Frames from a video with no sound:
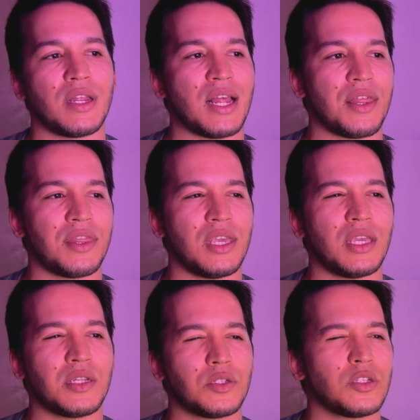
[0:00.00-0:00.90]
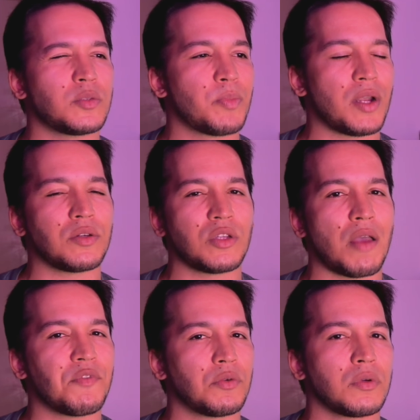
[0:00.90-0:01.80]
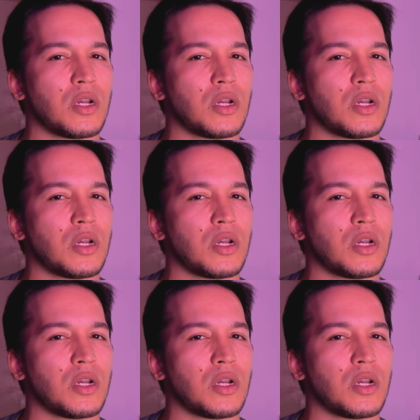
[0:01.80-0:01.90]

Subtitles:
and I think it's just better to have your own